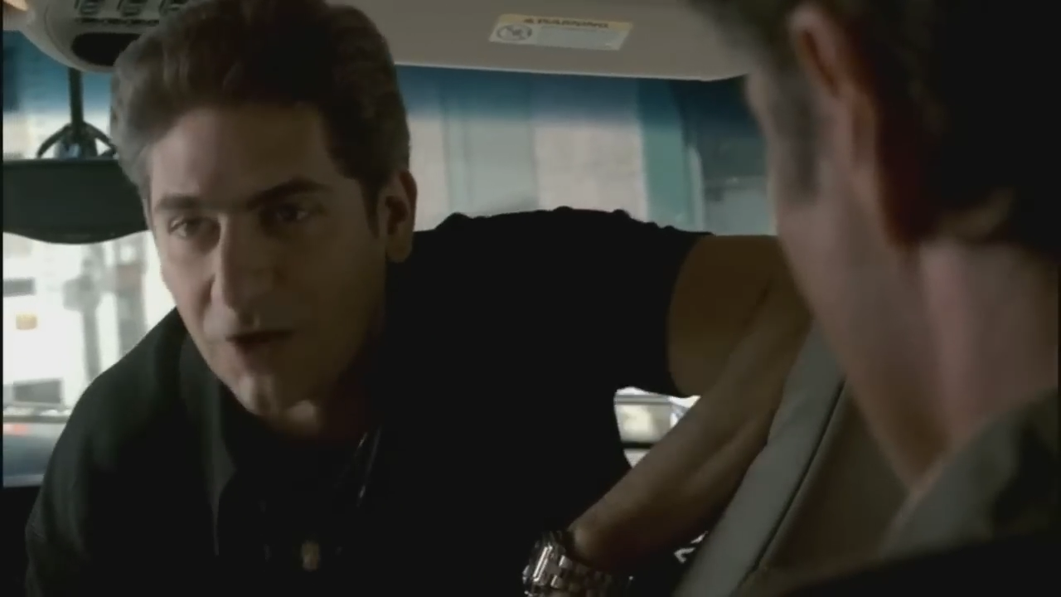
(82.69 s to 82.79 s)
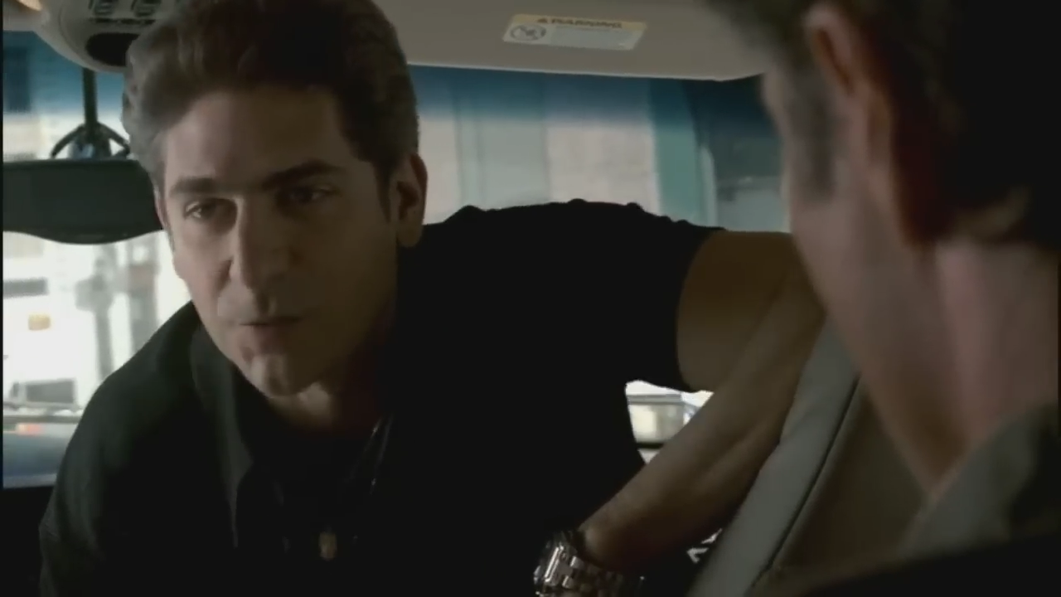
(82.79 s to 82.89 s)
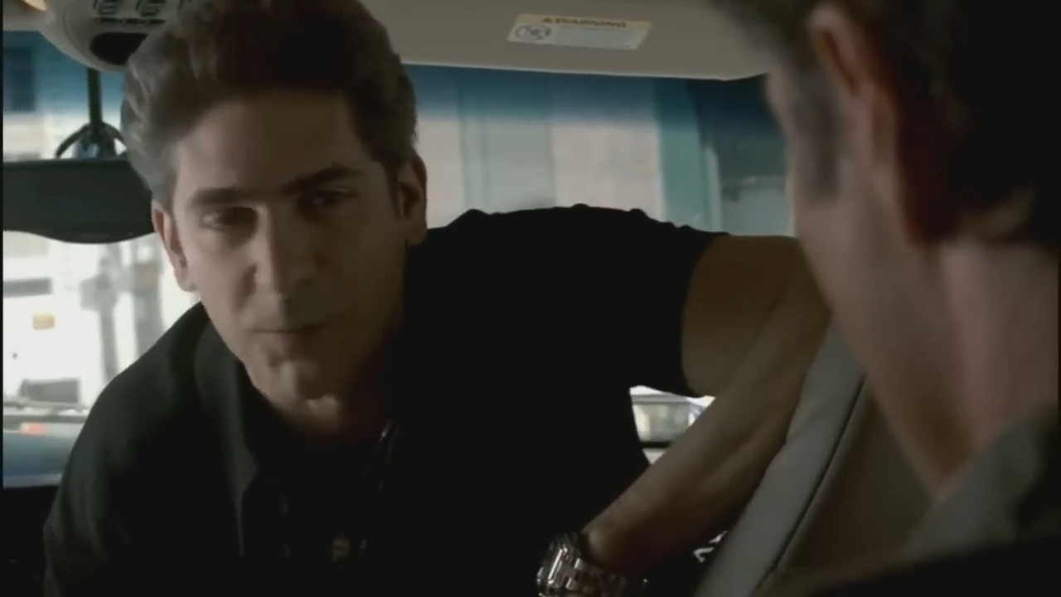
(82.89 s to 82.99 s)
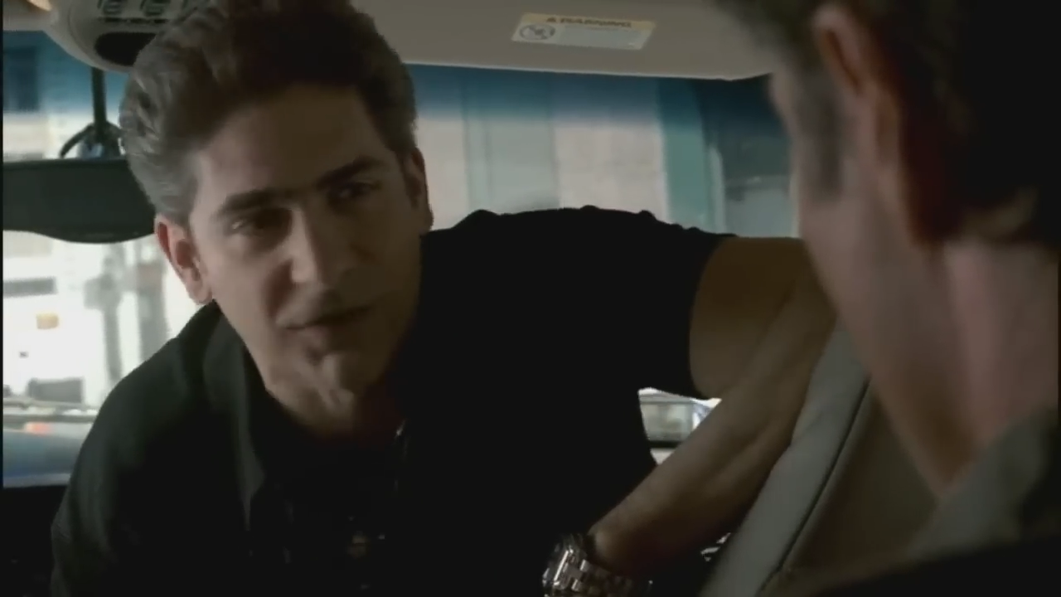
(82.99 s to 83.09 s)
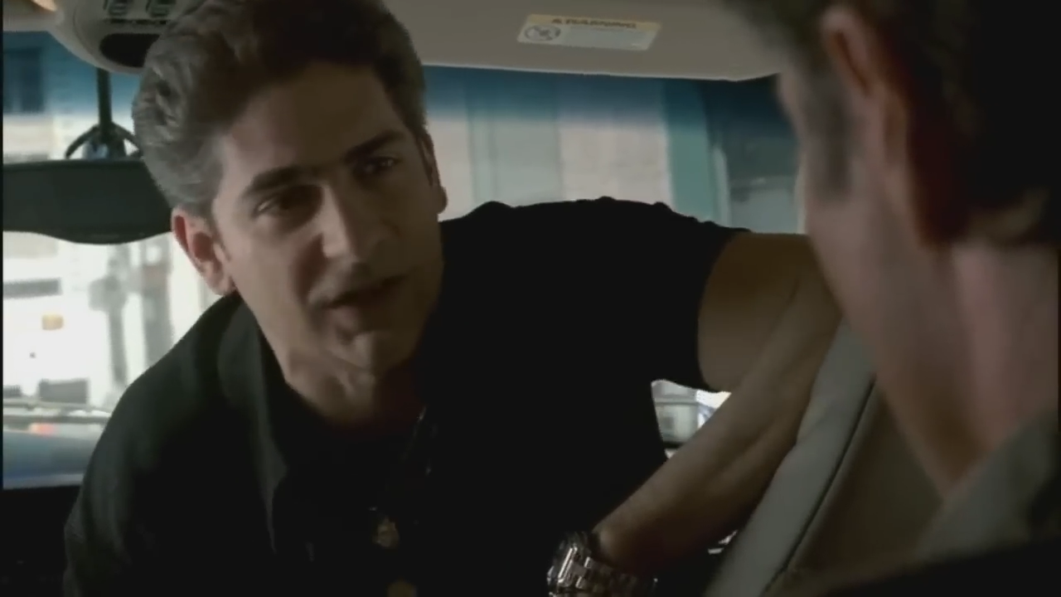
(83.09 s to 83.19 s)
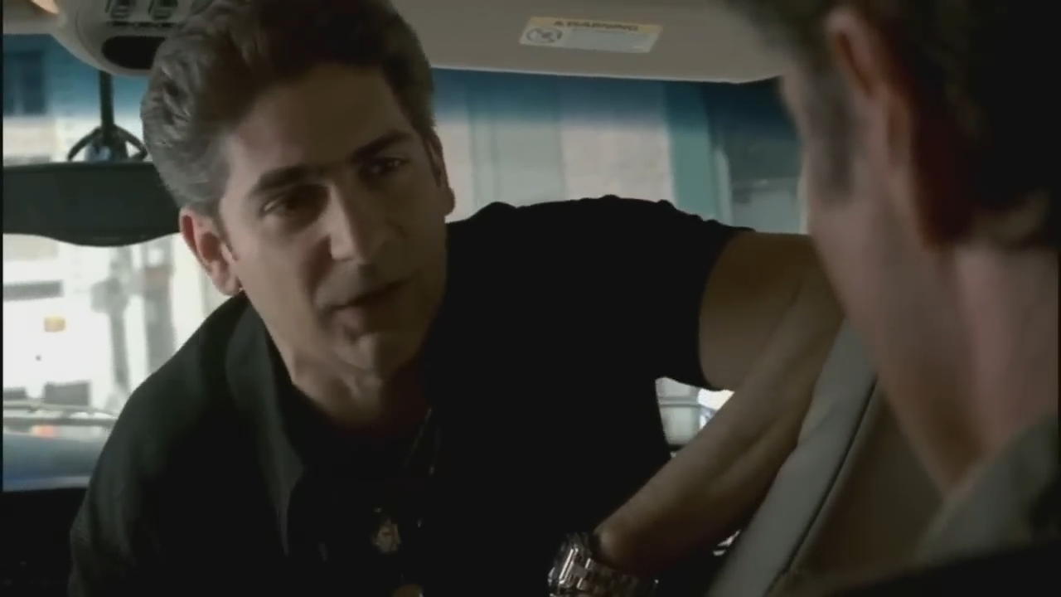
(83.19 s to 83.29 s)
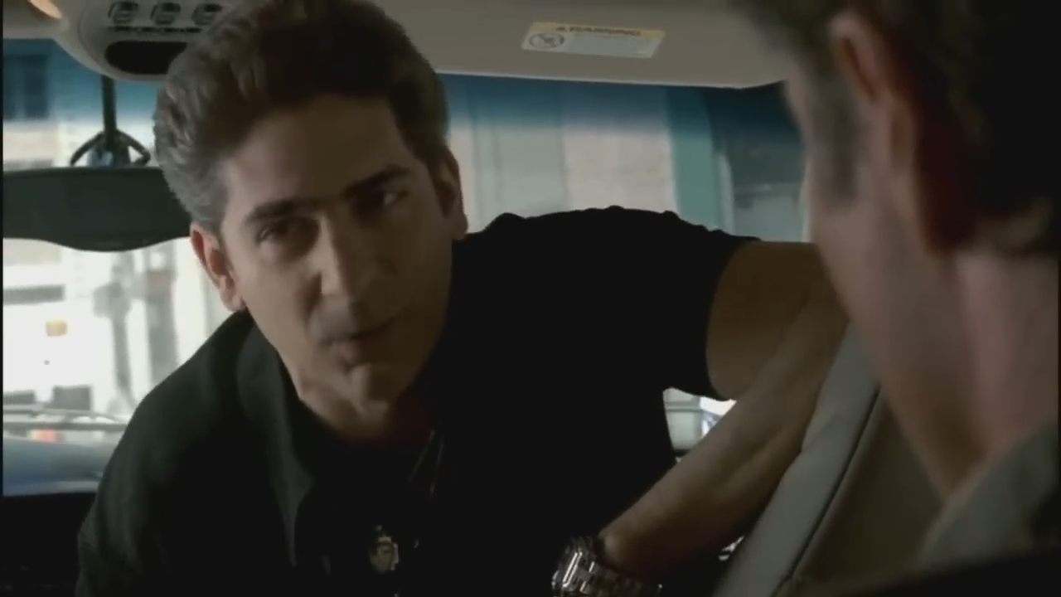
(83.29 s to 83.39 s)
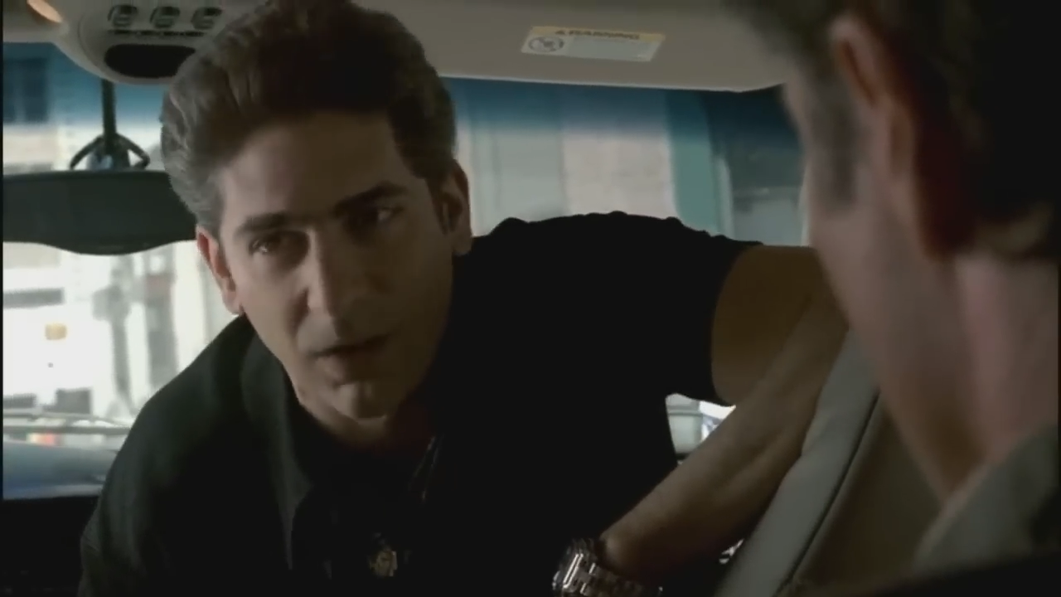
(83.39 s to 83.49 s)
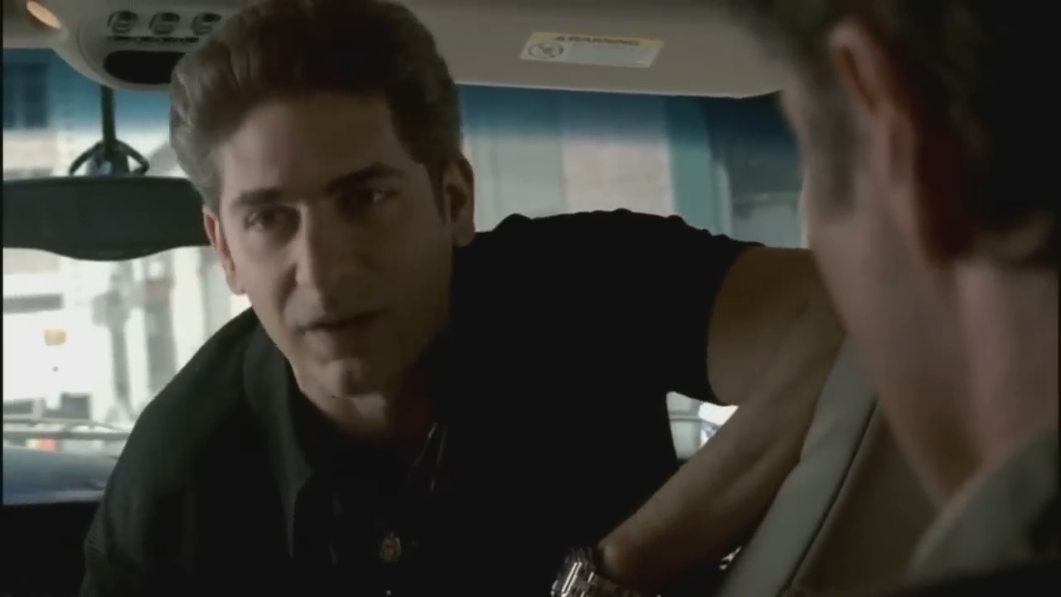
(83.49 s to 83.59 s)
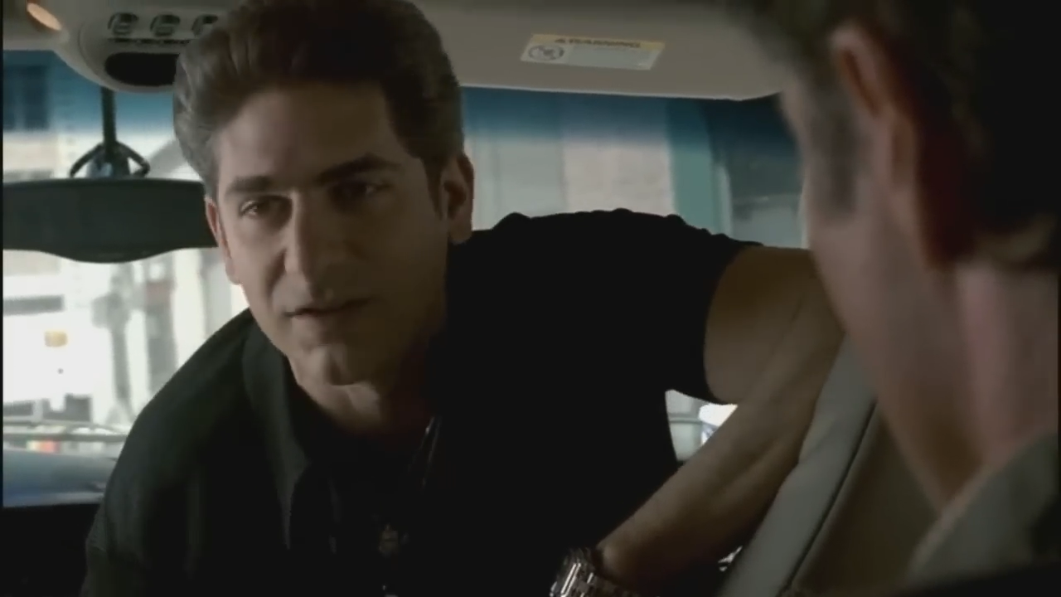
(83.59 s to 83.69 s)

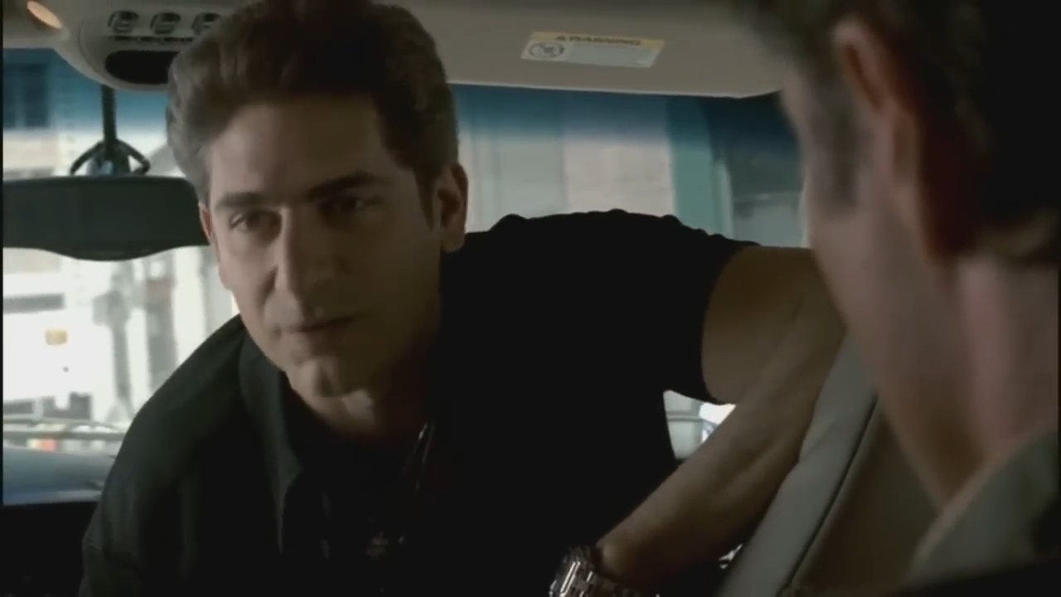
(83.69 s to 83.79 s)
100% well.